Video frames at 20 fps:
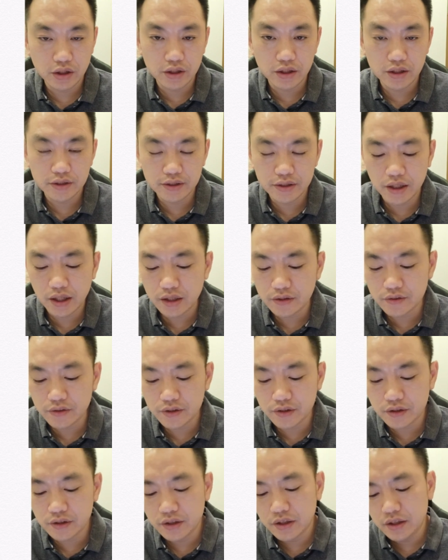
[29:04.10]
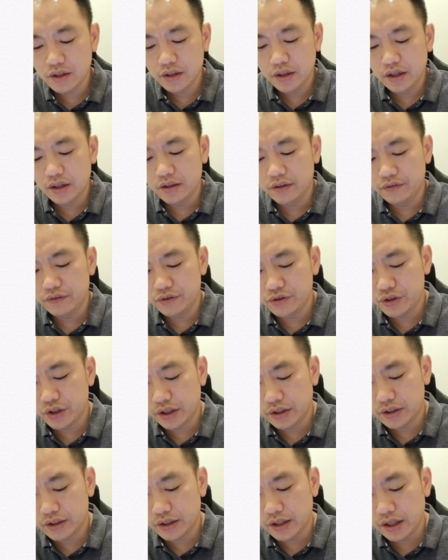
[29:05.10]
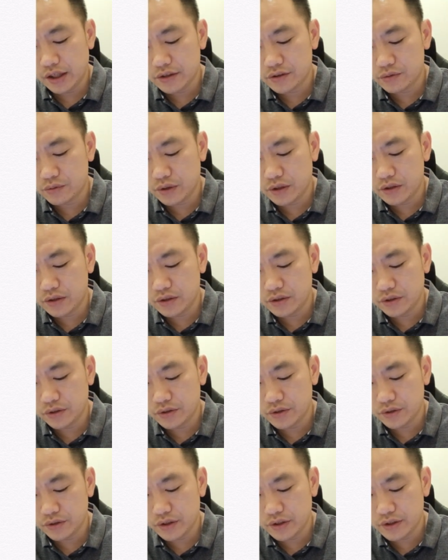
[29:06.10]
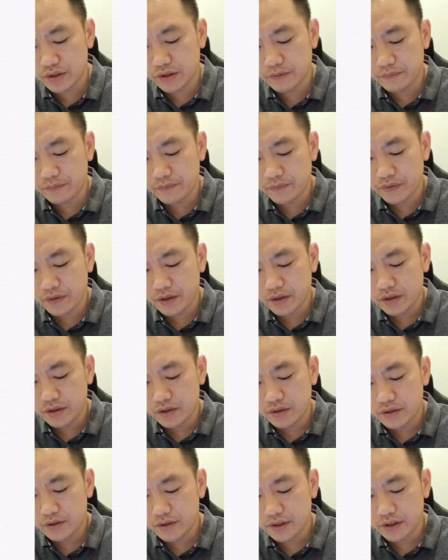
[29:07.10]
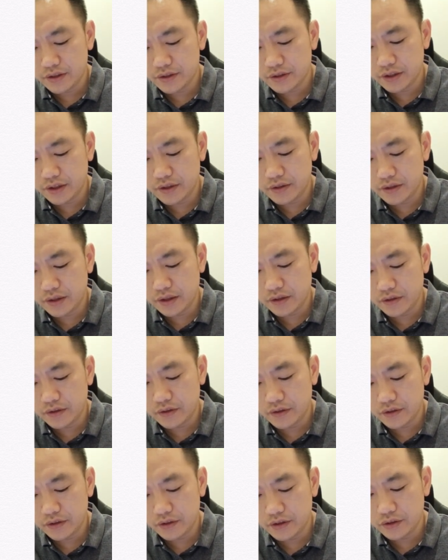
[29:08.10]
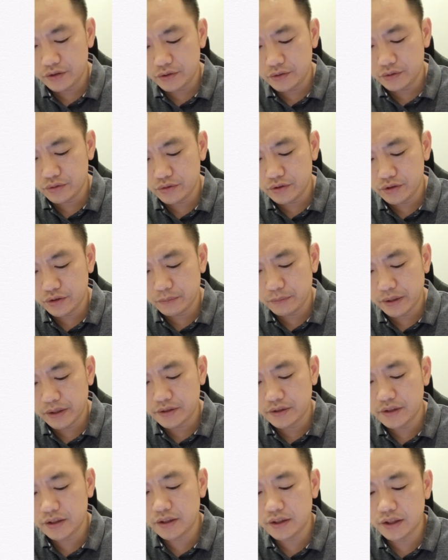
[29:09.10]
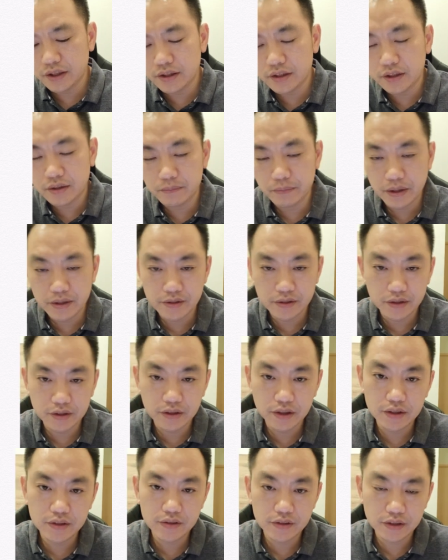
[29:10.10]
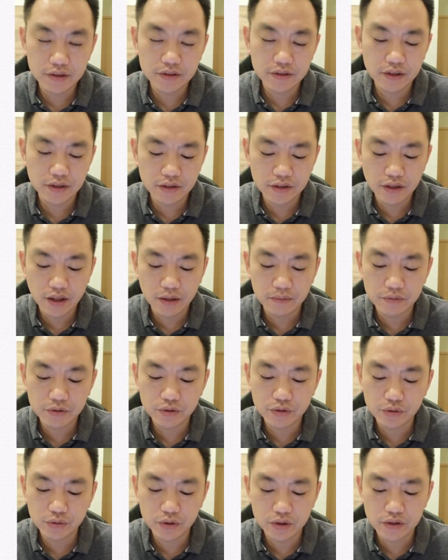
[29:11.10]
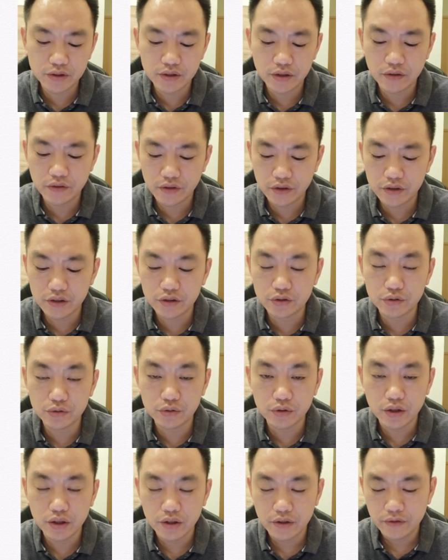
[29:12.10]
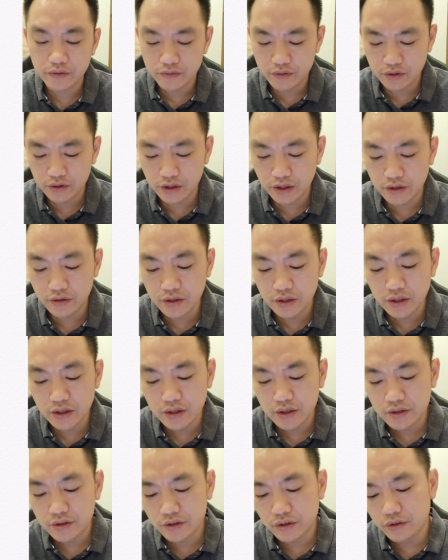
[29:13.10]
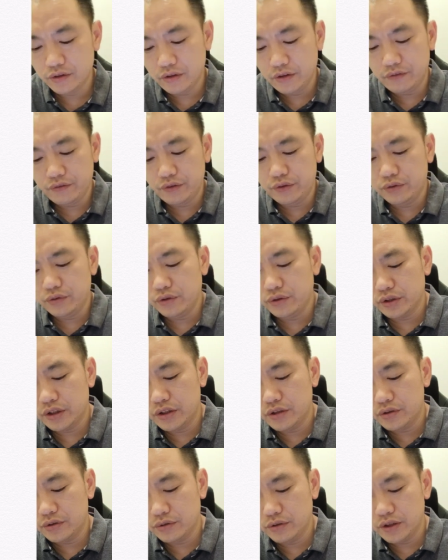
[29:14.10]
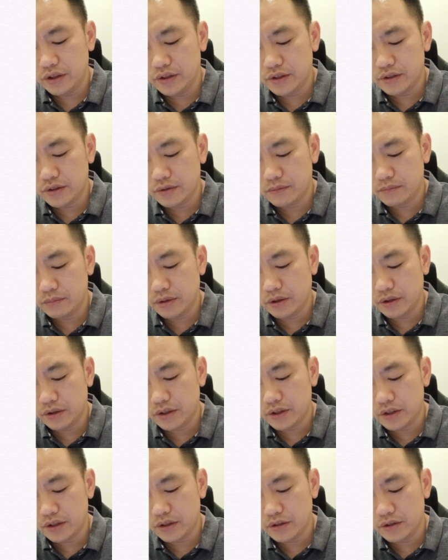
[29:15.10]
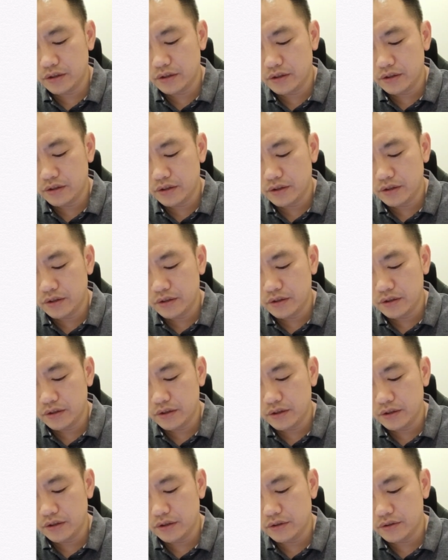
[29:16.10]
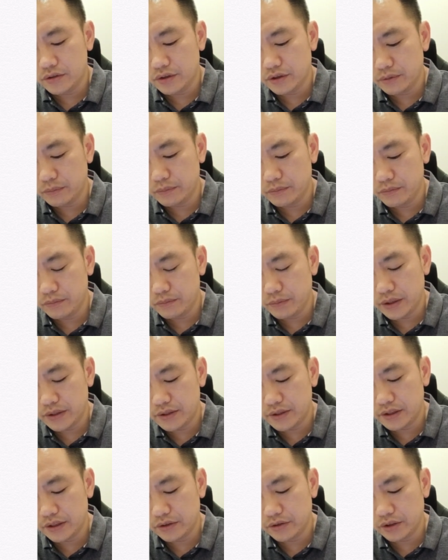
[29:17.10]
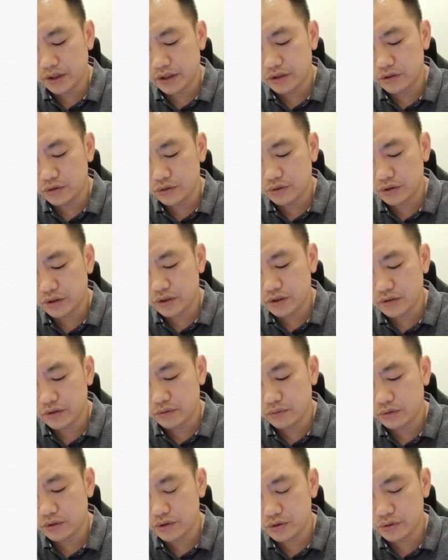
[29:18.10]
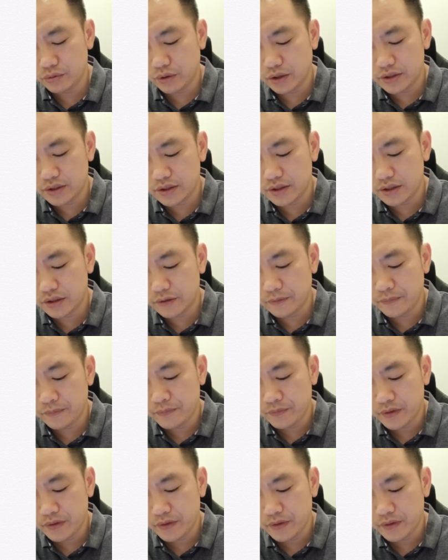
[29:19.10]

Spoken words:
and that's the answer. And if you check the last one, it's also the same, 16 and 32. So basically 16 times 2 is 32. Okay, so if you look into this block here, so basically you can take which was the